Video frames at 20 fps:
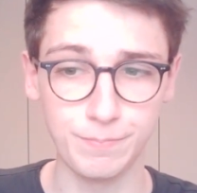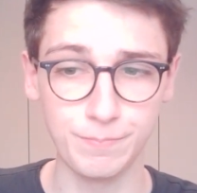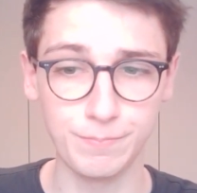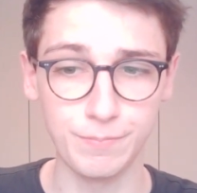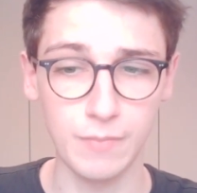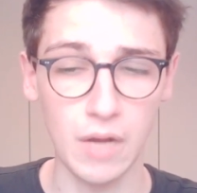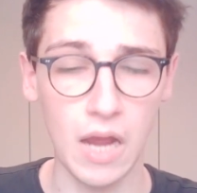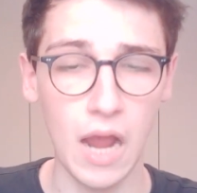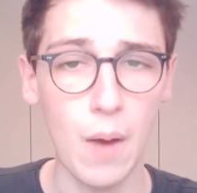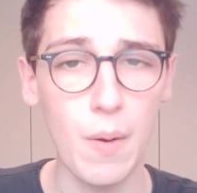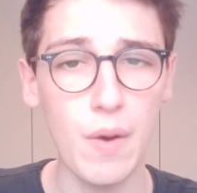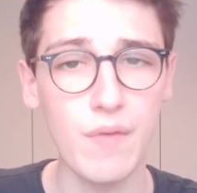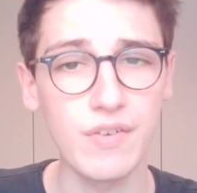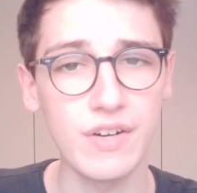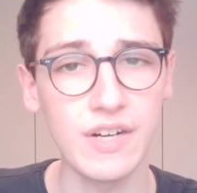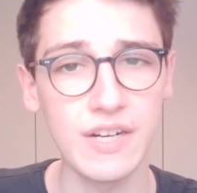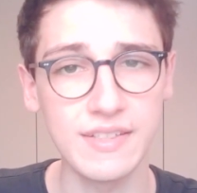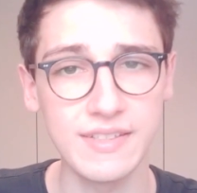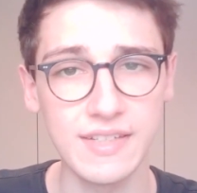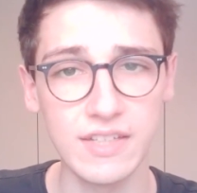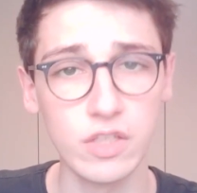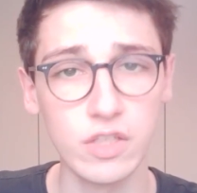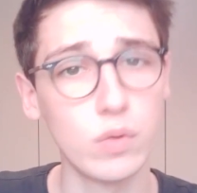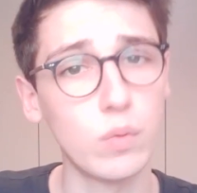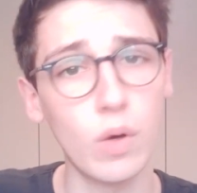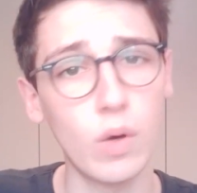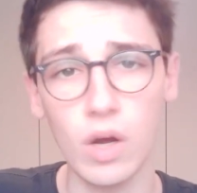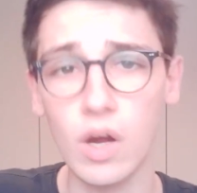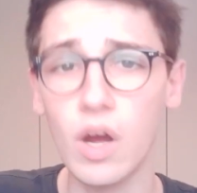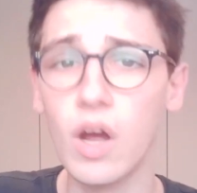However, it can
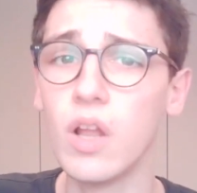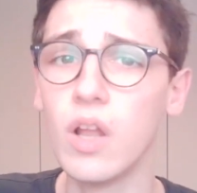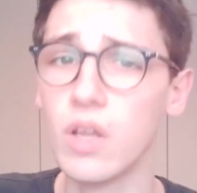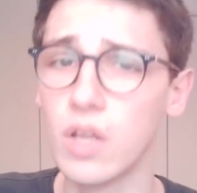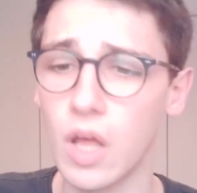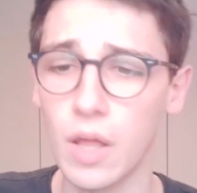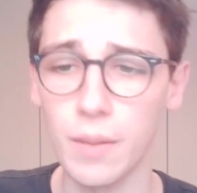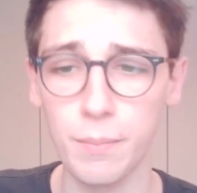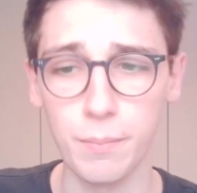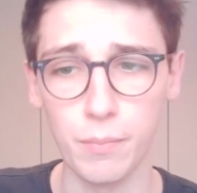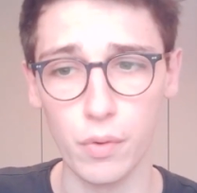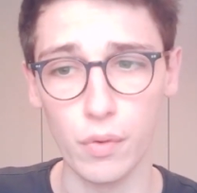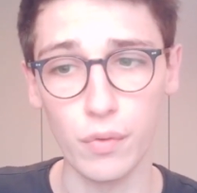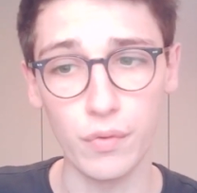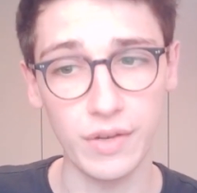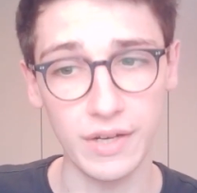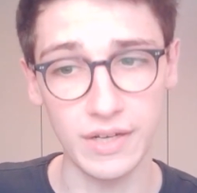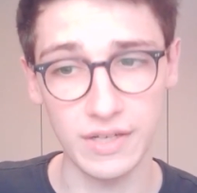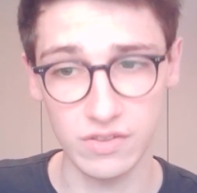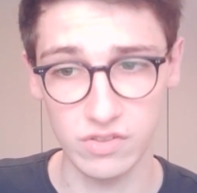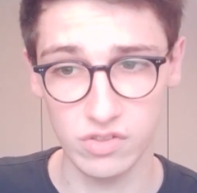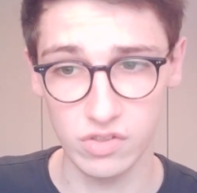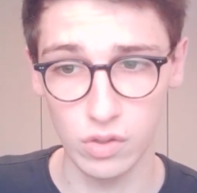do a lot more things.